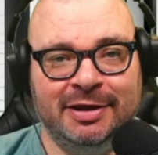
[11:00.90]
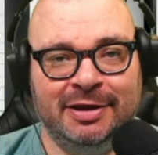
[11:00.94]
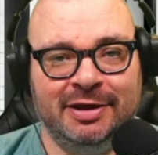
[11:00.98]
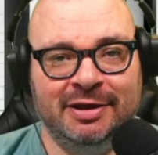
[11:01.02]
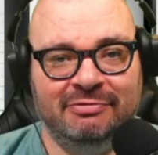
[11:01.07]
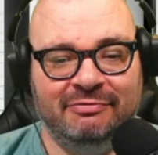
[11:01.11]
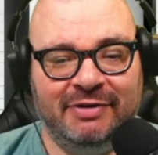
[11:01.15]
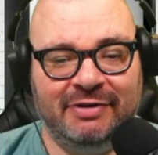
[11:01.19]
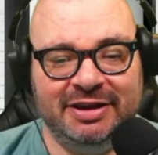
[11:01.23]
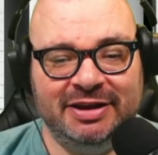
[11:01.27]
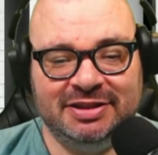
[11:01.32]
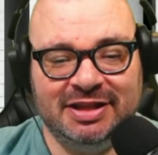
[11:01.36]

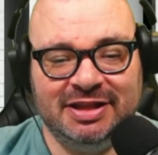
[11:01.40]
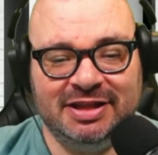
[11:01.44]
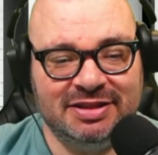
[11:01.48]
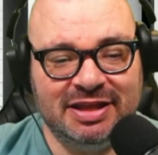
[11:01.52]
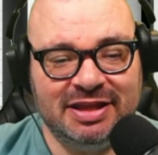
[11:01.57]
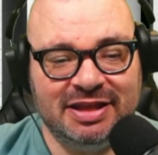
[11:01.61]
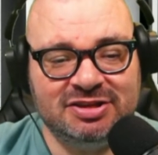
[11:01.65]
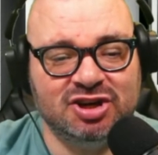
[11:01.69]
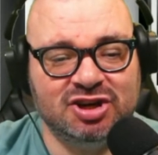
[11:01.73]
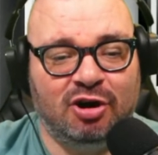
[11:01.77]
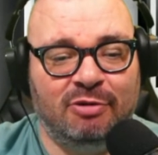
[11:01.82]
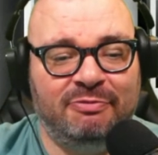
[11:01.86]
Right,
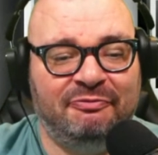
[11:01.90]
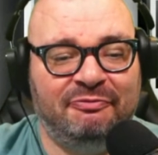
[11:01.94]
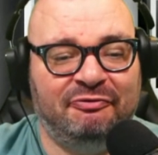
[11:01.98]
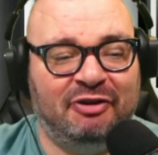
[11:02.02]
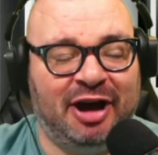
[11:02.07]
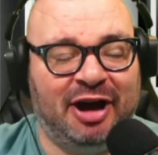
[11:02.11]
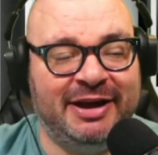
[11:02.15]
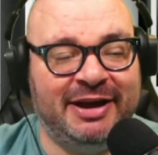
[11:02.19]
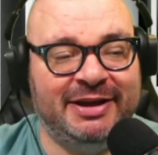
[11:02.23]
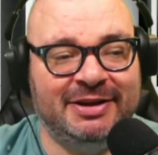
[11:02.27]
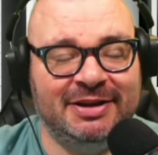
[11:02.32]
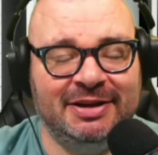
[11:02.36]
this cup
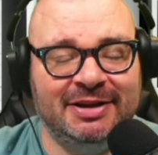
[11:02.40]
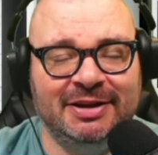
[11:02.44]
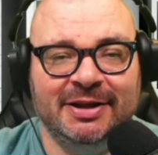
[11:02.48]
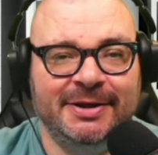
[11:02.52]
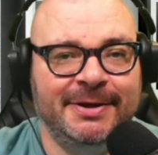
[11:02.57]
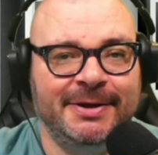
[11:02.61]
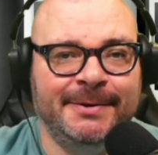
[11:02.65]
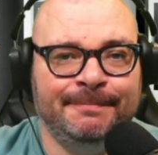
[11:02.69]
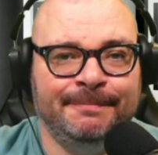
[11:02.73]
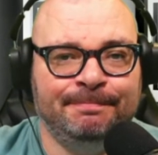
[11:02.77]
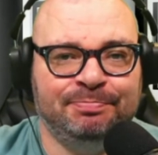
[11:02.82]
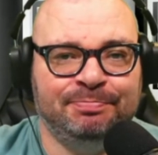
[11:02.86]
final,
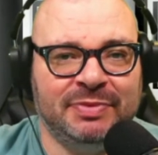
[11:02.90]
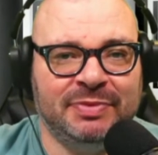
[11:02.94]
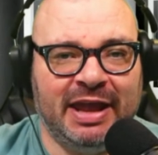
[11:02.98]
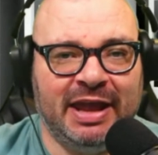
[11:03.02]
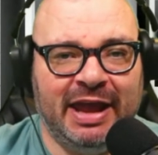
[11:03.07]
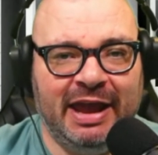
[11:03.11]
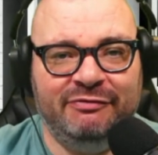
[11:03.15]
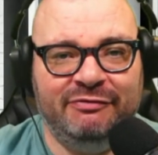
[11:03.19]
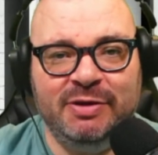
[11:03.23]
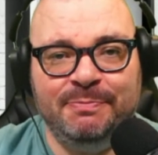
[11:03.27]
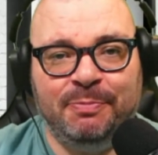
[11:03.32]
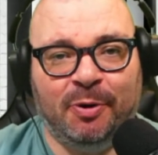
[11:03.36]

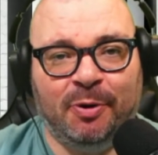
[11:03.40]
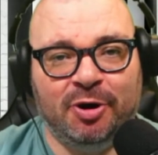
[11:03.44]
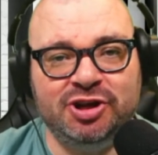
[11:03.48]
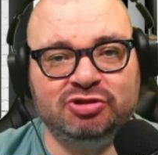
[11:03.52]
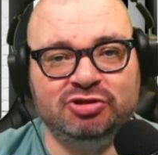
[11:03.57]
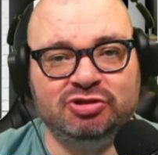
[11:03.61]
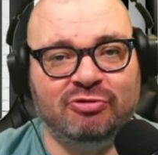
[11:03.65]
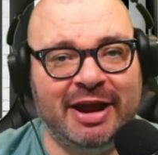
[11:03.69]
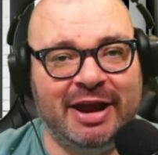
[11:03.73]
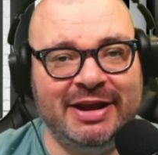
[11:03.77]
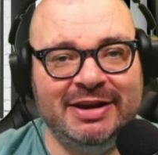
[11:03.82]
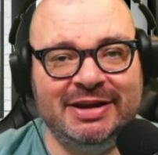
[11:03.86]
everybody's
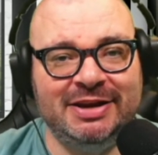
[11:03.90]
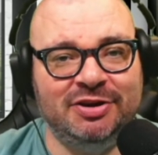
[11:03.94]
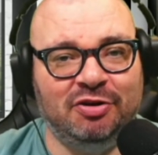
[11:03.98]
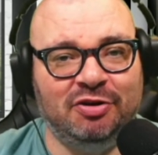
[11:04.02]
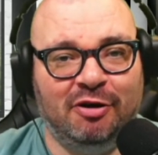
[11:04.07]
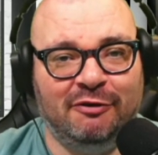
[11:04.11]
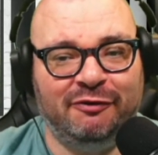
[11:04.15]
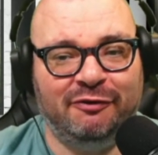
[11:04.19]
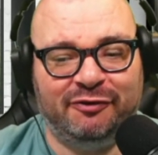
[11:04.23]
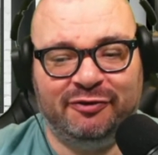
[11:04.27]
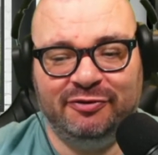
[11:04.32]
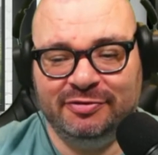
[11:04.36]
writing it
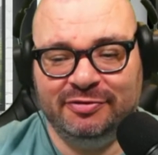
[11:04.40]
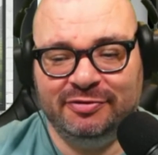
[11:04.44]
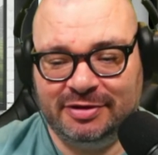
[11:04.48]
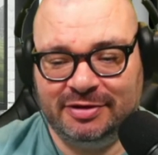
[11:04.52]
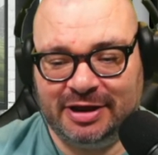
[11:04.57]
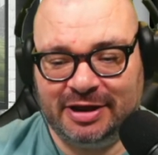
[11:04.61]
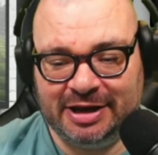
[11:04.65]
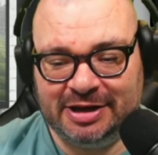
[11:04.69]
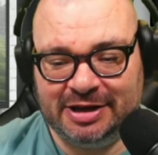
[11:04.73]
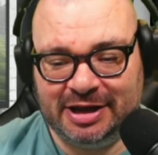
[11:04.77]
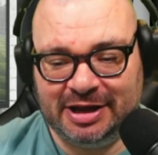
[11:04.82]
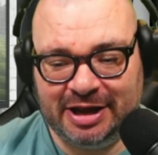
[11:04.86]
off,
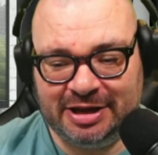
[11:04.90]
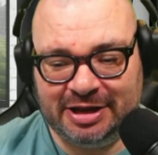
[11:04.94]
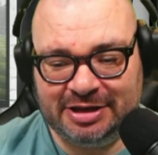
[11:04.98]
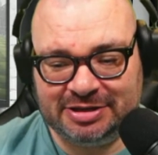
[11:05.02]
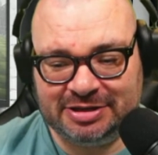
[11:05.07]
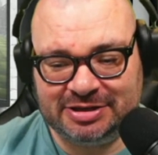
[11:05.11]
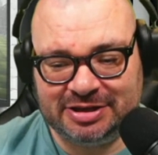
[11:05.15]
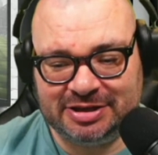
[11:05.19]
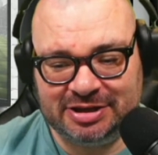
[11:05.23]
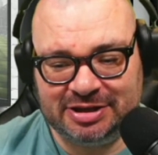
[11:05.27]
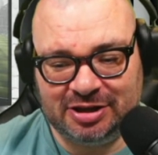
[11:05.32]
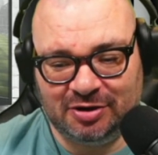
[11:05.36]
and
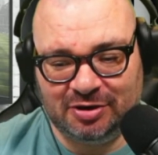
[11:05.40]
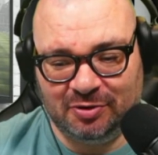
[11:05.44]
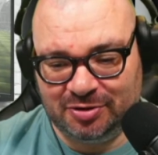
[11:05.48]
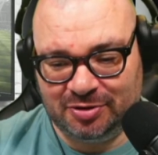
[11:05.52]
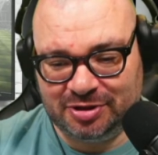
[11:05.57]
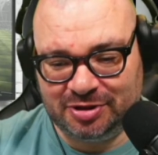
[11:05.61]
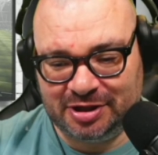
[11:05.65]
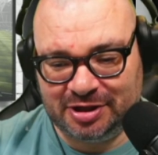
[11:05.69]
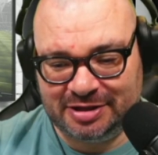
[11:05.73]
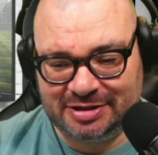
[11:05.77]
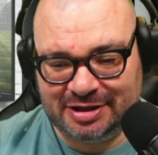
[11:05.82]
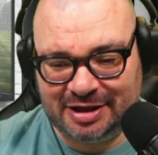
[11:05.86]

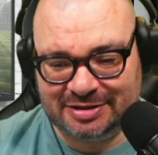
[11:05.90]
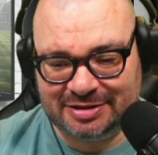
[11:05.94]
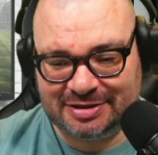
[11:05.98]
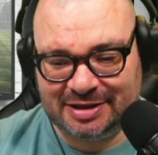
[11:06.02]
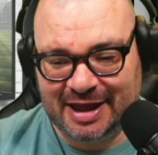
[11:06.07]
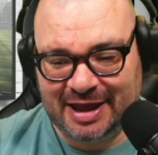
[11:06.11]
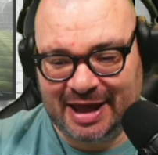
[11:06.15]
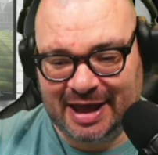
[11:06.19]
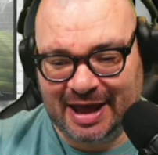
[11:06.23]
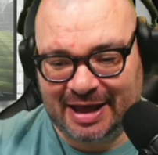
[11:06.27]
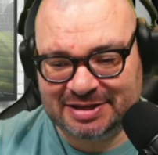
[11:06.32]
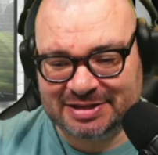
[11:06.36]

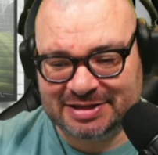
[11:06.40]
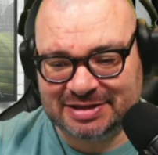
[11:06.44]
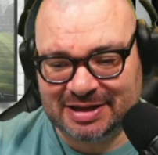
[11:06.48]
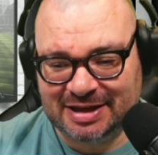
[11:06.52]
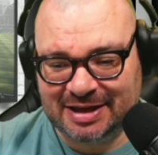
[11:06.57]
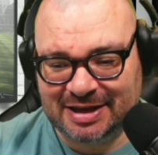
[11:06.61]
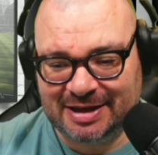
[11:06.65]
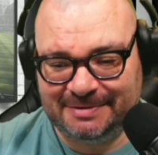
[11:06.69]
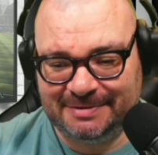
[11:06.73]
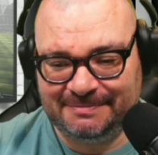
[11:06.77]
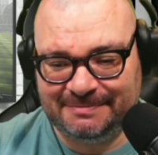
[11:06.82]
there has to.